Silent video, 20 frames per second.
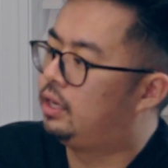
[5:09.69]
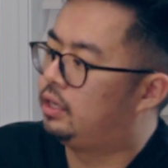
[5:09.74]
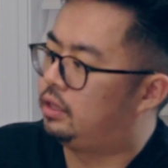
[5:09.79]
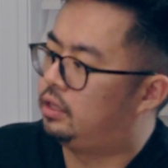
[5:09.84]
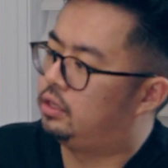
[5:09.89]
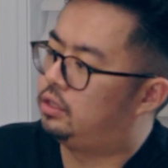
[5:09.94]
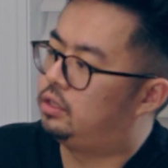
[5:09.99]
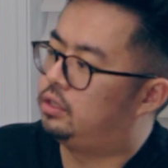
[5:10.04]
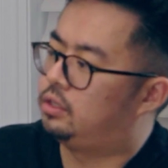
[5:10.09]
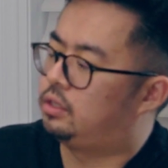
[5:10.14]

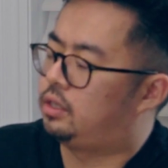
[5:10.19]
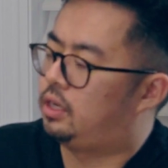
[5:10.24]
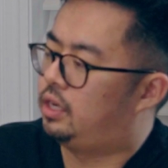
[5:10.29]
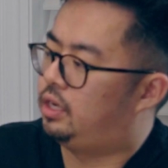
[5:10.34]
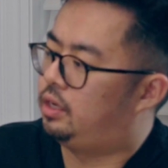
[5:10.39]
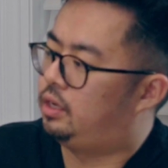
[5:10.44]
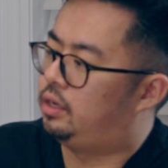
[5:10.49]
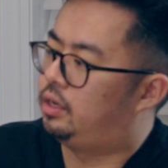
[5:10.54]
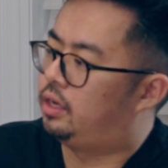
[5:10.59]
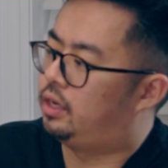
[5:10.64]
this is
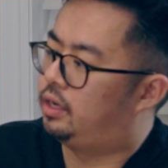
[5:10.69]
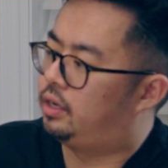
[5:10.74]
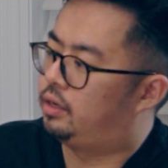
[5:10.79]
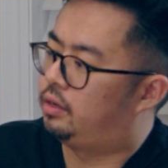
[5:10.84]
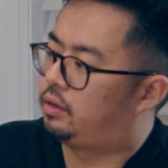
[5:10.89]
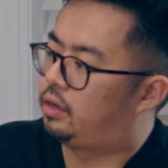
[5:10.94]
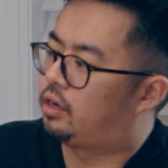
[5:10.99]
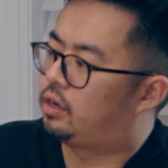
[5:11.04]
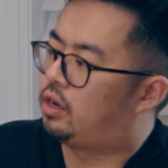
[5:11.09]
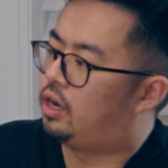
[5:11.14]

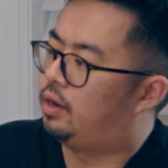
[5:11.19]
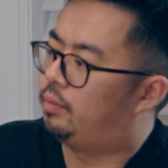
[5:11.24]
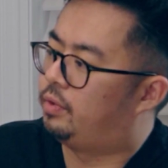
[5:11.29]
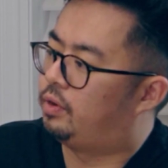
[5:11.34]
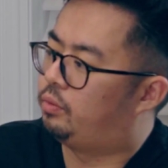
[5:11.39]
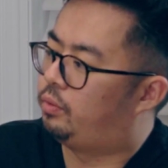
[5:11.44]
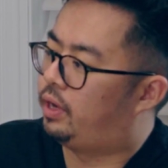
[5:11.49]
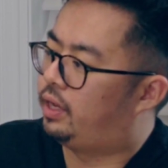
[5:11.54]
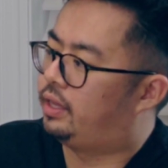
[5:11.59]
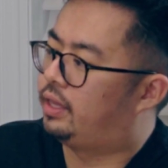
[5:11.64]
a
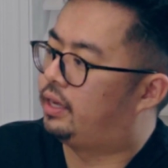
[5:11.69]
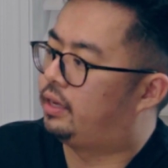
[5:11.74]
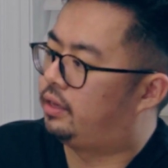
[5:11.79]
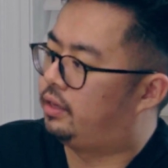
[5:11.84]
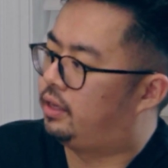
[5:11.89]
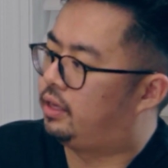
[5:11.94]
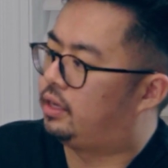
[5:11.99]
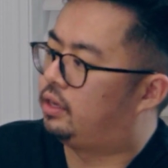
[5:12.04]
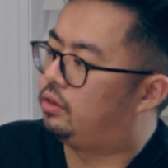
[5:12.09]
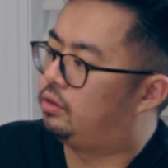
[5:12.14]
common way that
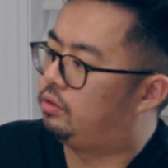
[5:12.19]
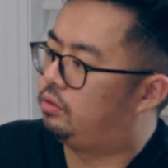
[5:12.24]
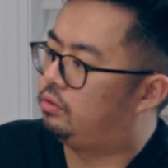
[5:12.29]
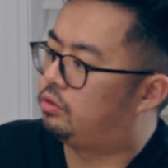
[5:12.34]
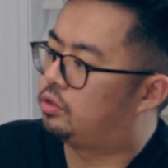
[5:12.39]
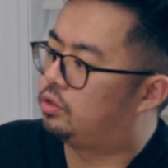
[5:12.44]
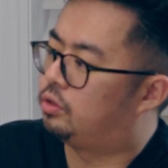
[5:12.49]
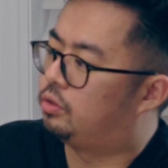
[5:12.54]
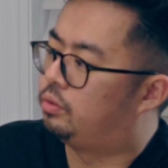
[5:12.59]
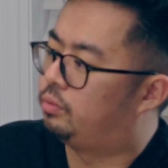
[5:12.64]
they can do
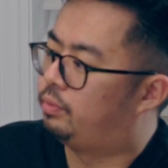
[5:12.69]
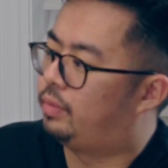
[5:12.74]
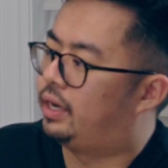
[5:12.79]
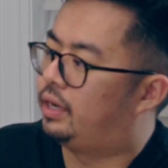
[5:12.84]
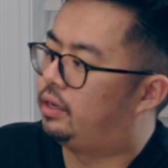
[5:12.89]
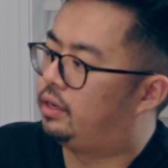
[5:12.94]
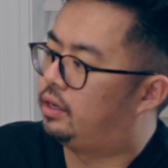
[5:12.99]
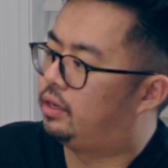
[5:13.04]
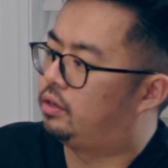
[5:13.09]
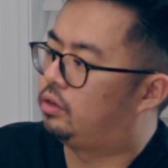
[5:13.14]
so
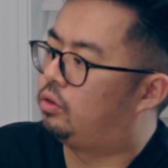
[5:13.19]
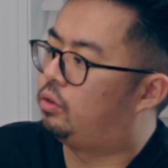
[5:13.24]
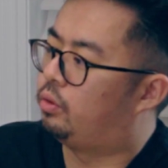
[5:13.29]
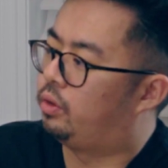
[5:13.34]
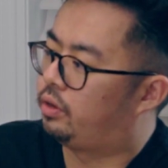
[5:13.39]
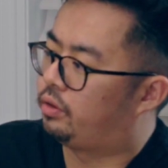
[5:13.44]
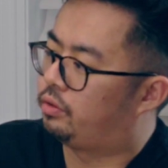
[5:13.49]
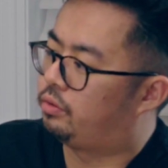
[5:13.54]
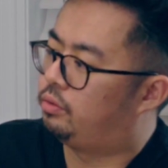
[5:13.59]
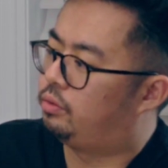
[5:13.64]
by
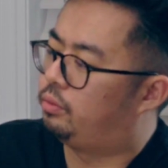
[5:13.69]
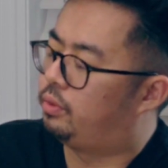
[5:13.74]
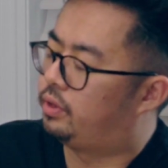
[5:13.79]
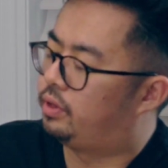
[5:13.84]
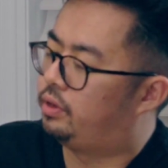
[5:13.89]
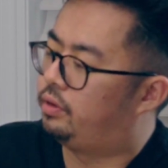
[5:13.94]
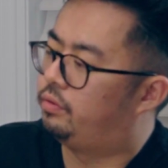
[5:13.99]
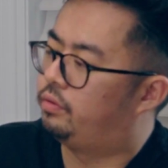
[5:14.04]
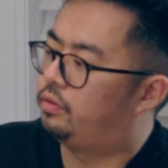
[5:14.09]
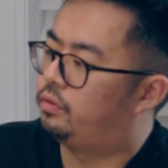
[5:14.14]
going through
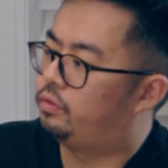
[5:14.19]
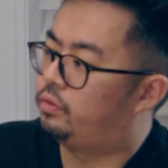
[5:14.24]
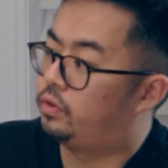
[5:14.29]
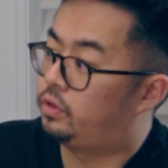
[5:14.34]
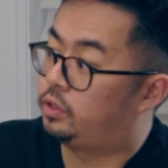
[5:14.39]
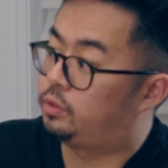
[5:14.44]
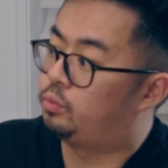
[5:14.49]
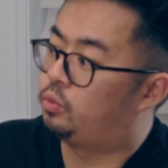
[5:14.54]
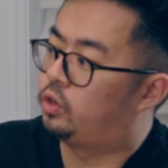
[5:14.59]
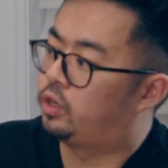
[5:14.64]
with a
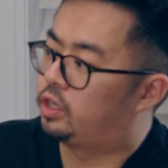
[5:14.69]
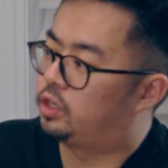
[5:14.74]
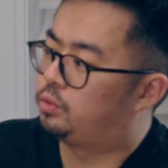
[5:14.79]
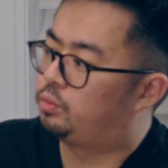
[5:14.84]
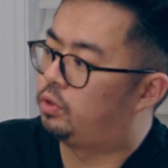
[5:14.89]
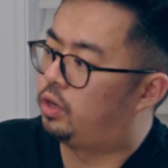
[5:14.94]
reverse mortgage